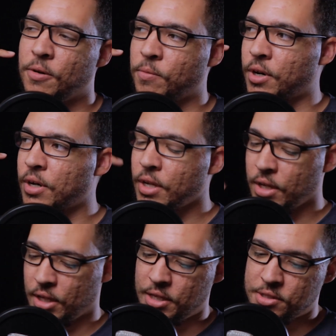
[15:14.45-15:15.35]
where
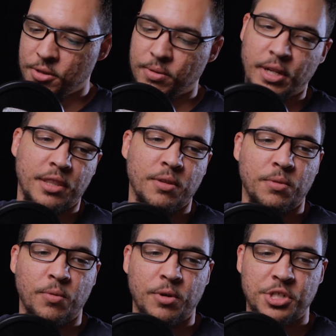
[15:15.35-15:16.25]
he's doing like the
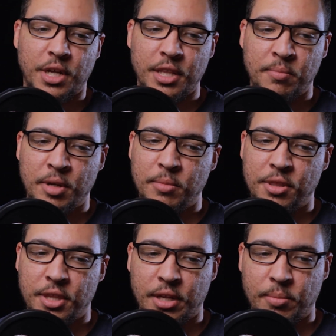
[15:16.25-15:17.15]
one shot that made me
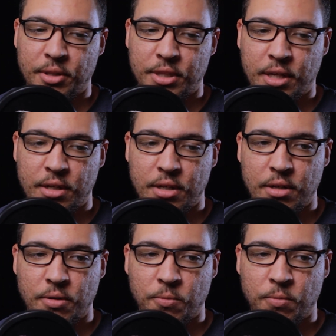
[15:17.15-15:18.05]
think about that
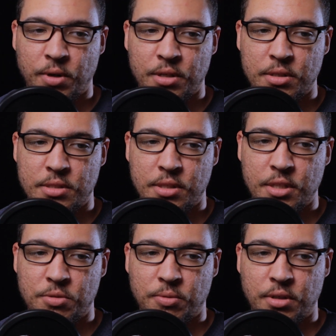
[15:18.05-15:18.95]
was
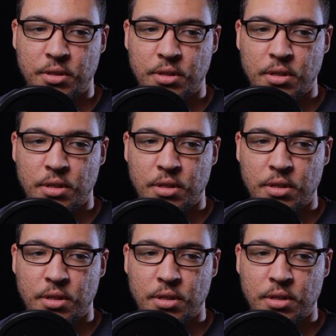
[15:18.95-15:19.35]
this one,